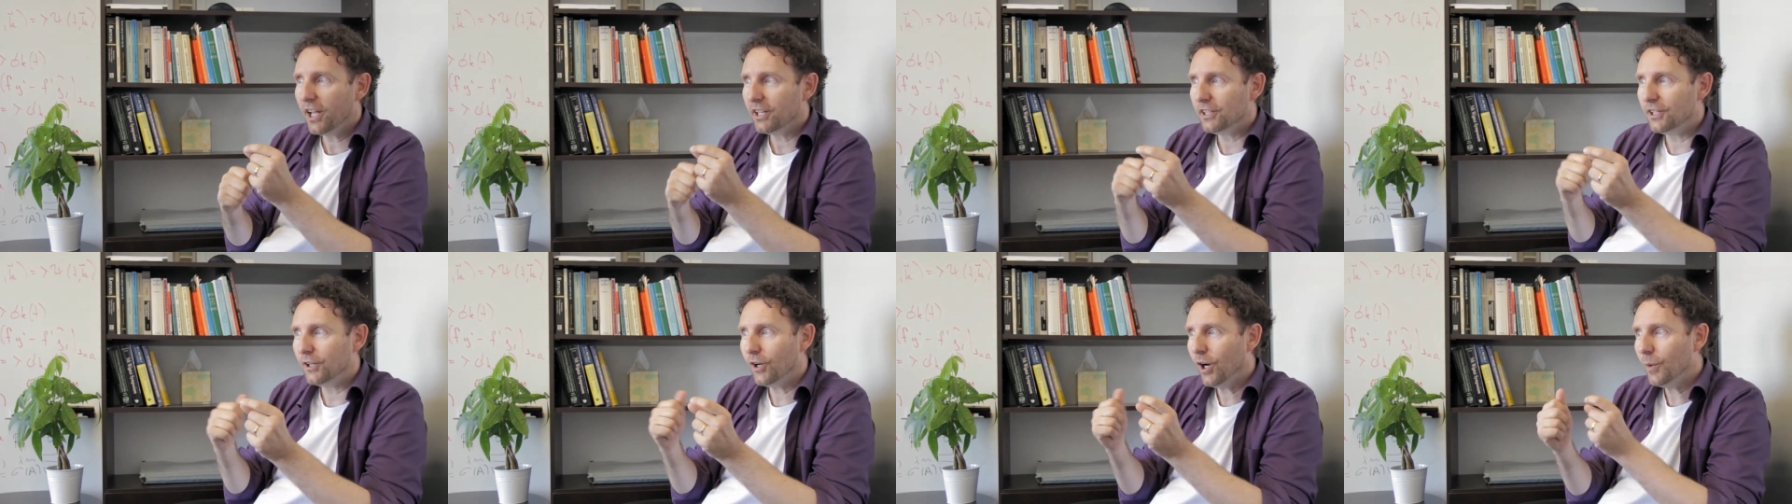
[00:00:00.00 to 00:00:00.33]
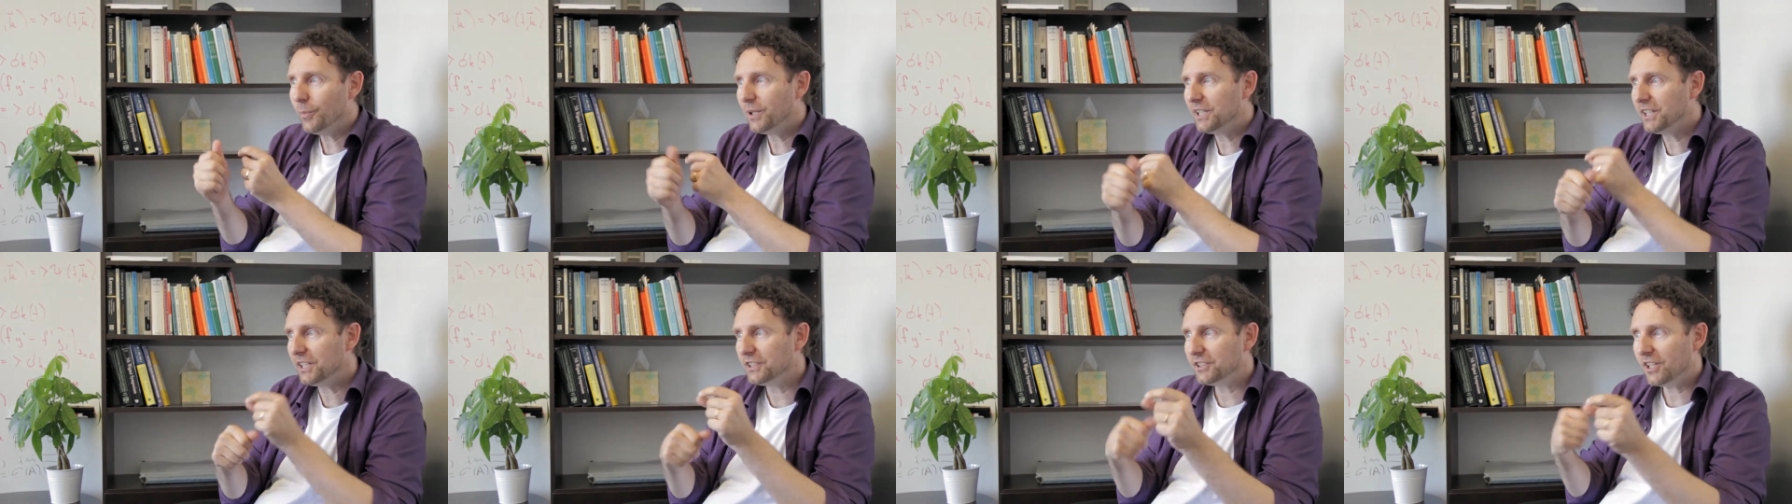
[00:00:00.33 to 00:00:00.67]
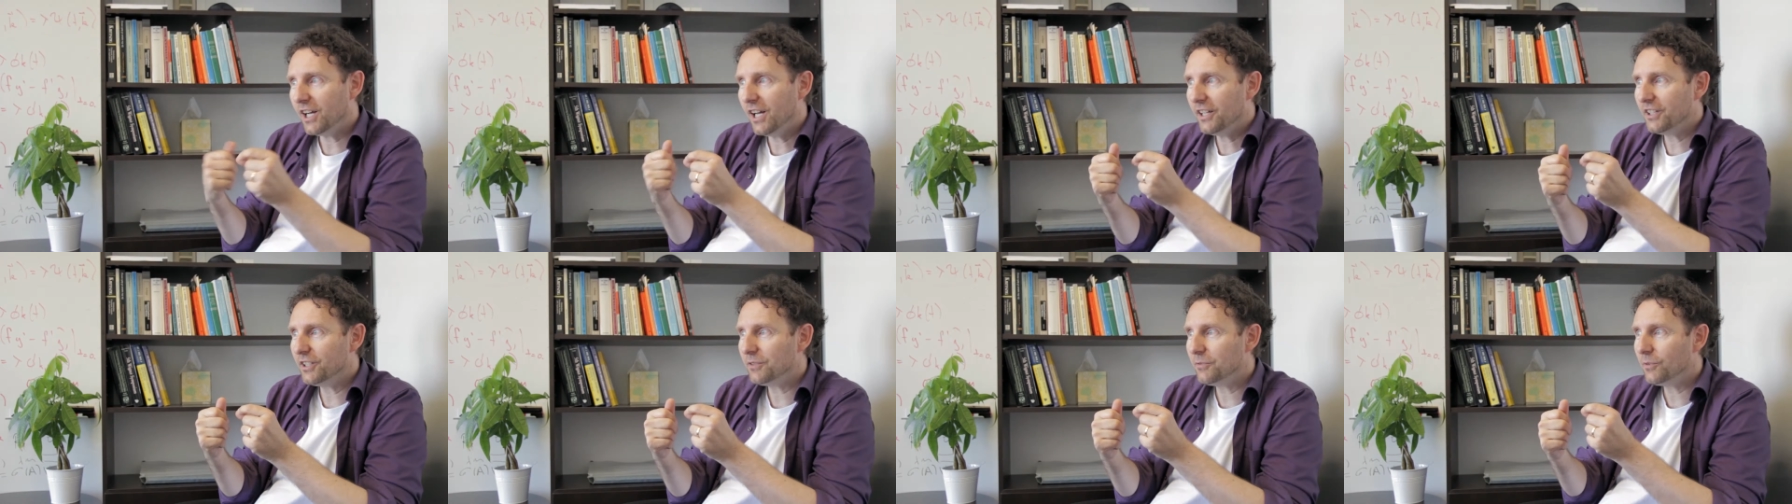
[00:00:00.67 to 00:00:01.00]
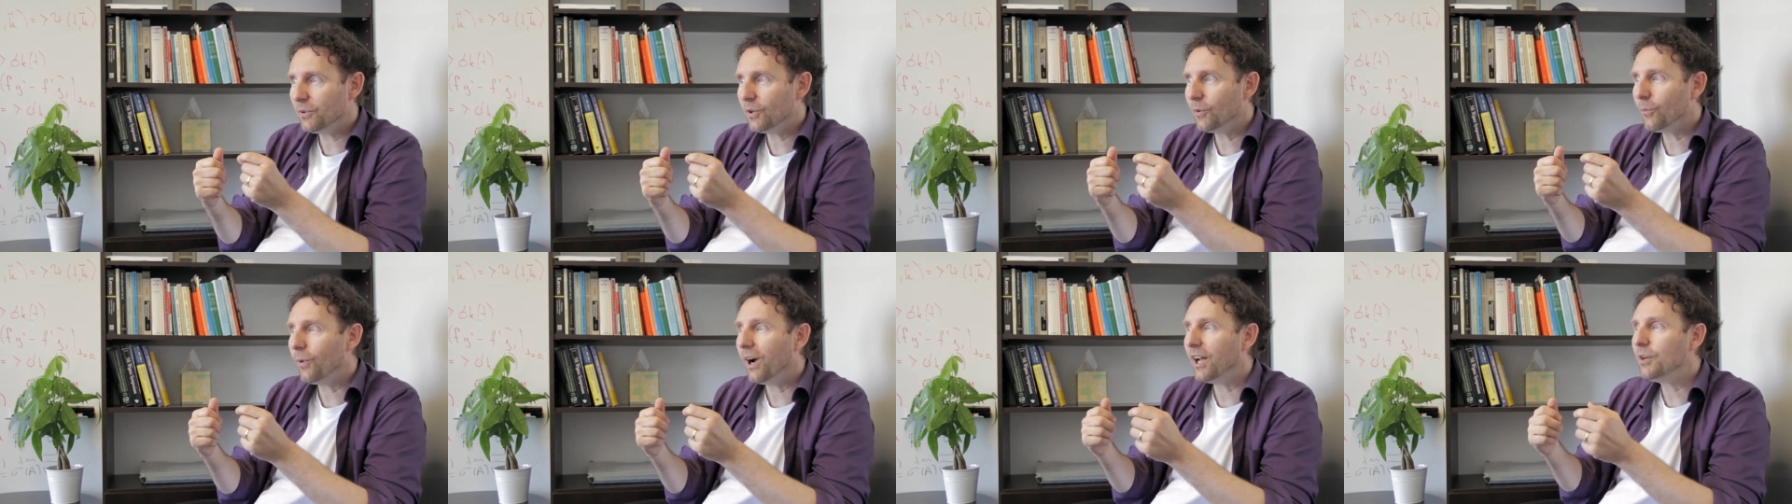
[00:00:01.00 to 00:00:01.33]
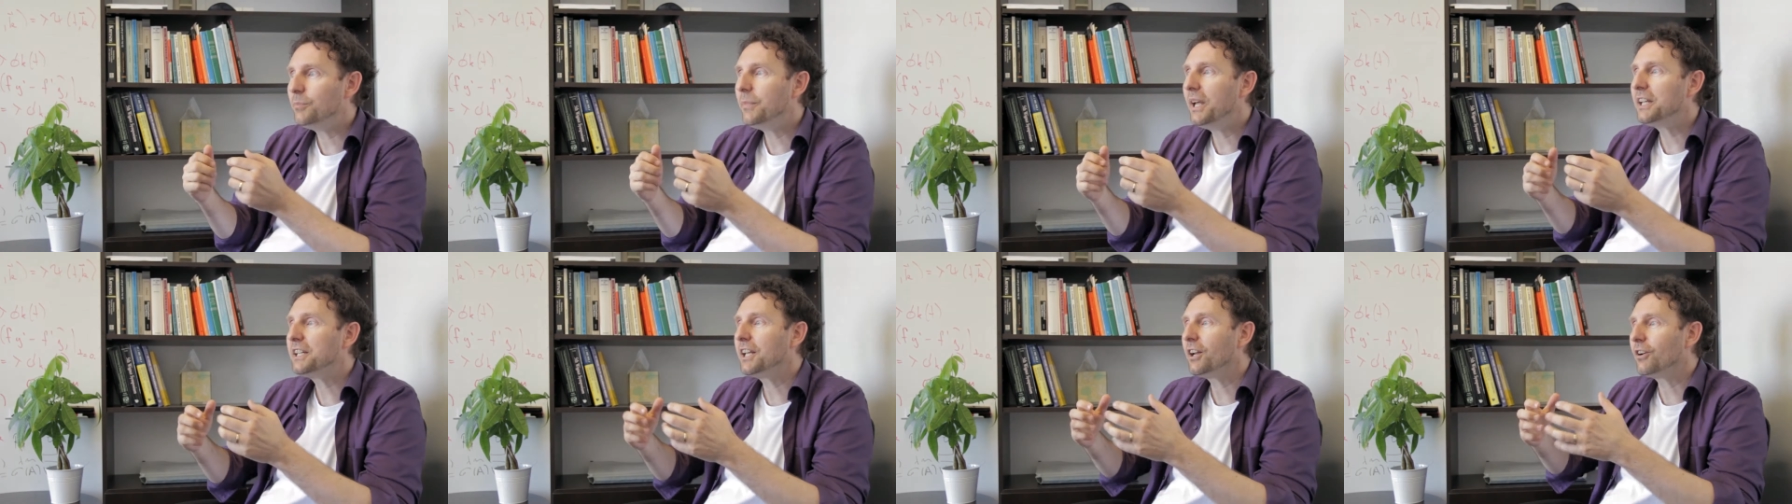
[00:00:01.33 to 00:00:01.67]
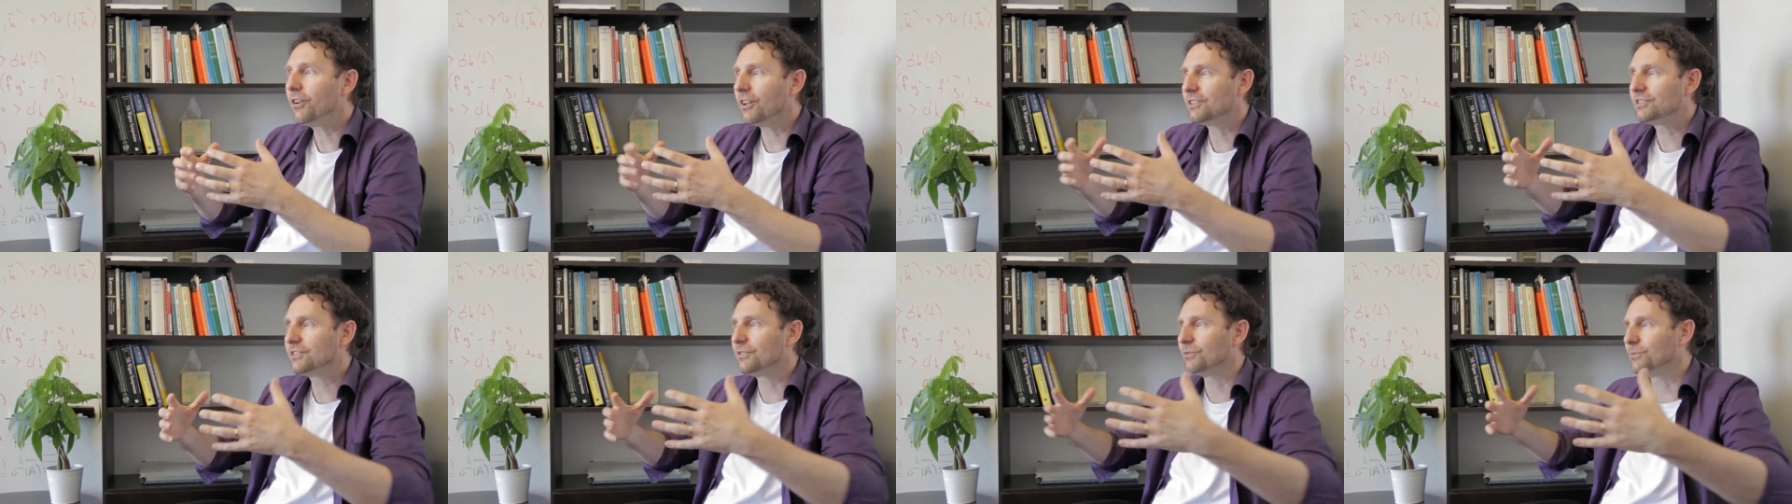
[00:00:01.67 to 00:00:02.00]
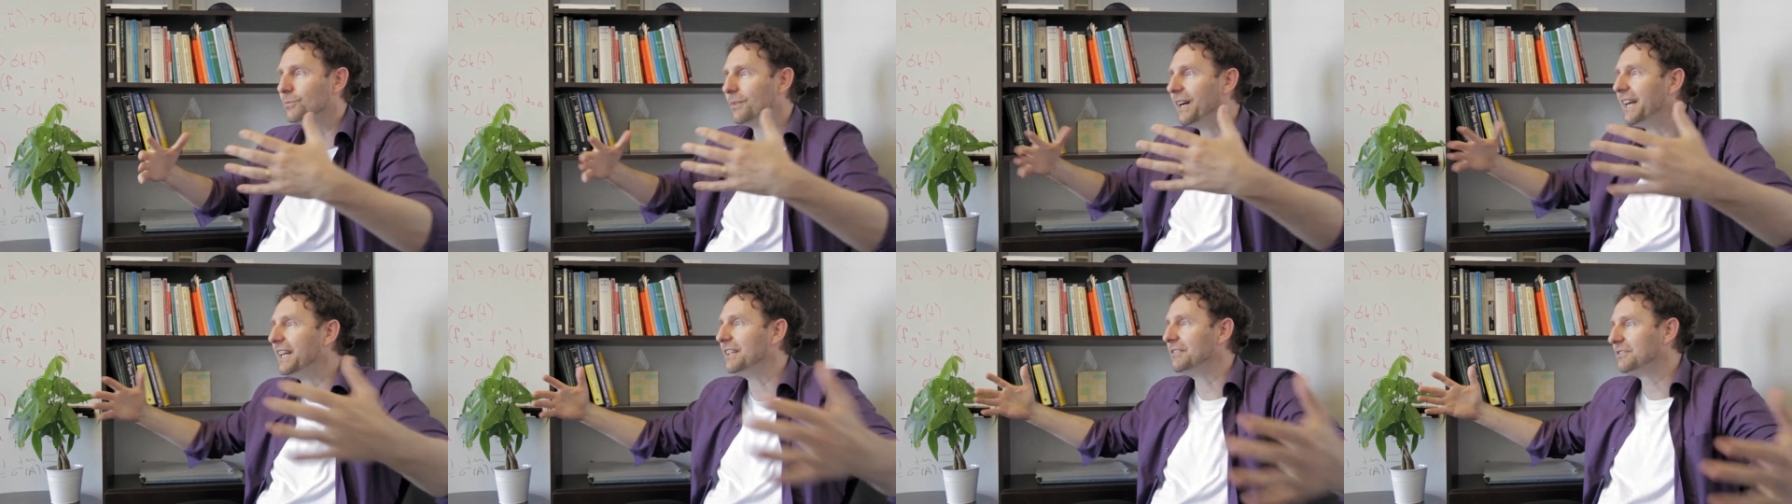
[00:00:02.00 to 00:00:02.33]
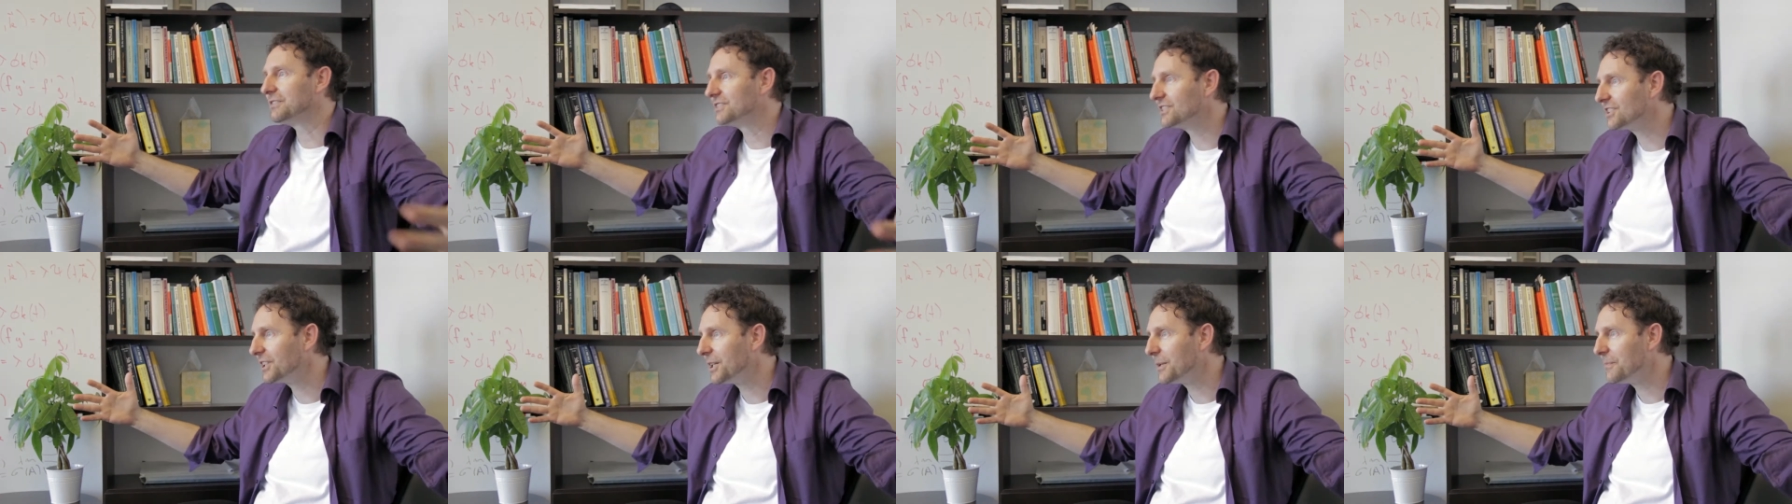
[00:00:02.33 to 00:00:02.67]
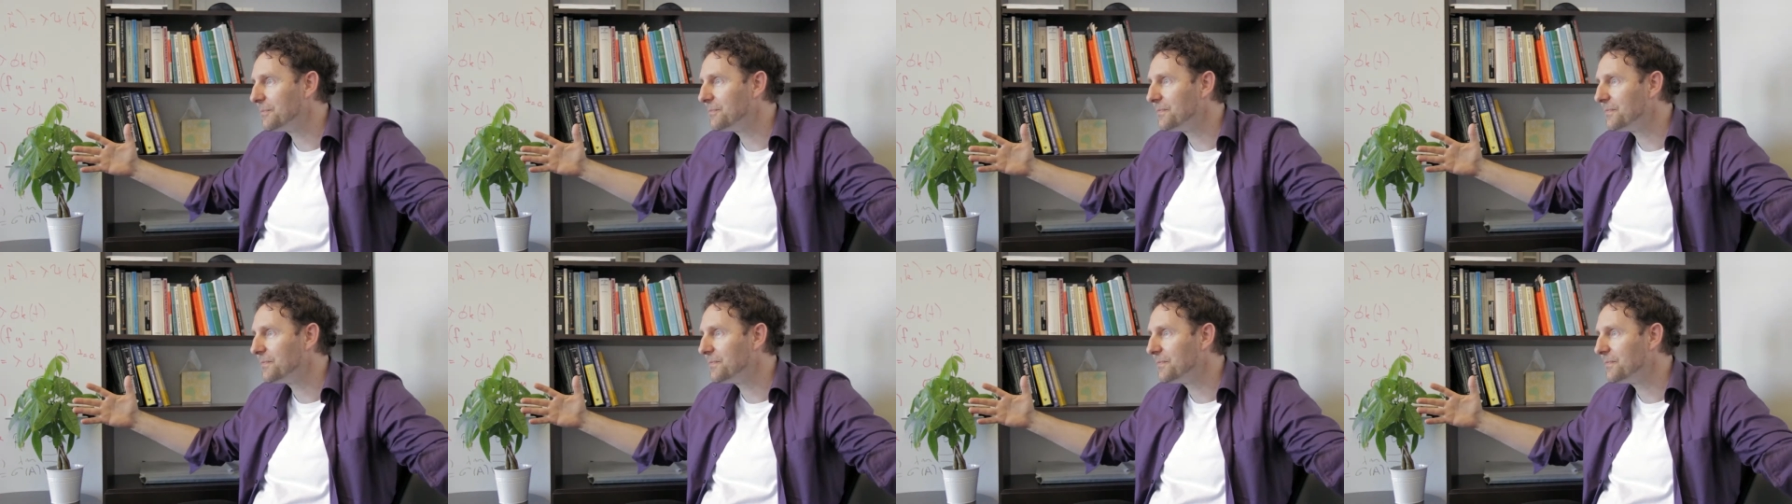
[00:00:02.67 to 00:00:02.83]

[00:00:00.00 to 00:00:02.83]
They orbit each other while making lots of waves.